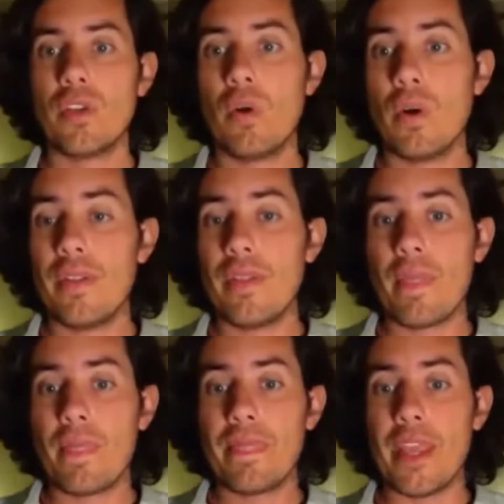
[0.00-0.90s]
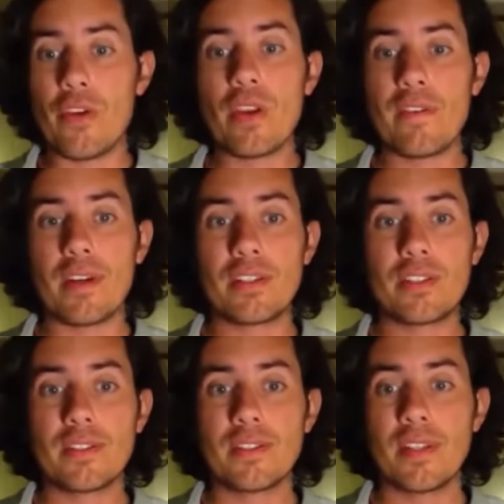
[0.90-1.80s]
So the
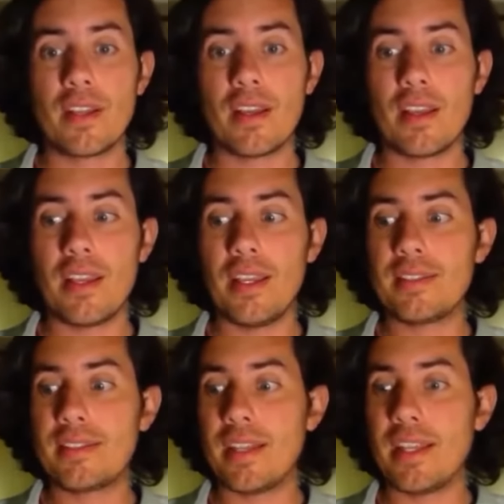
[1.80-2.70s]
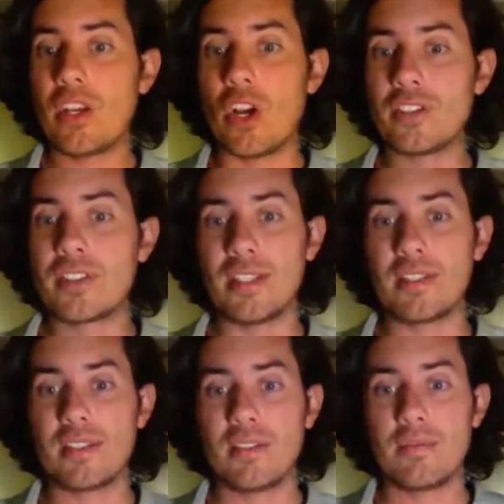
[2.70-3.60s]
universe is in
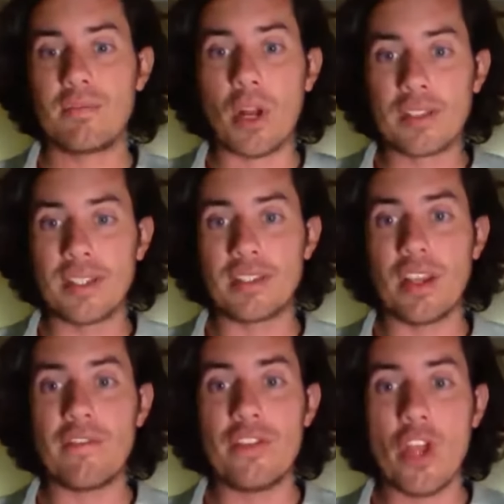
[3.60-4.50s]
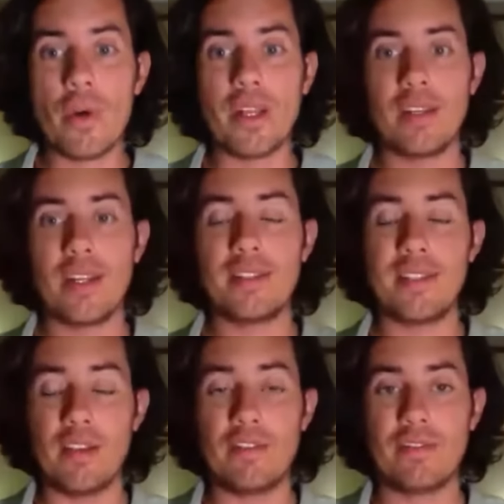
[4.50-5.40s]
constant process of knowing
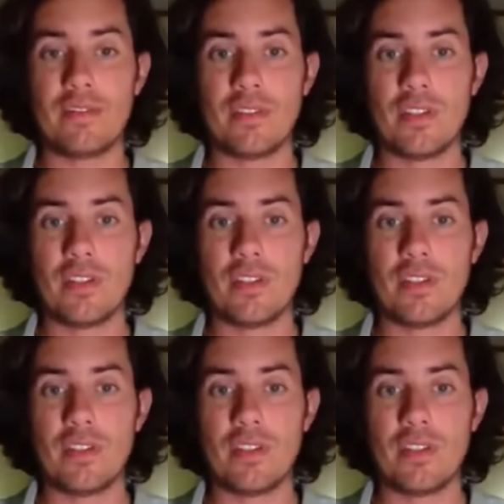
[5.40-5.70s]
itself.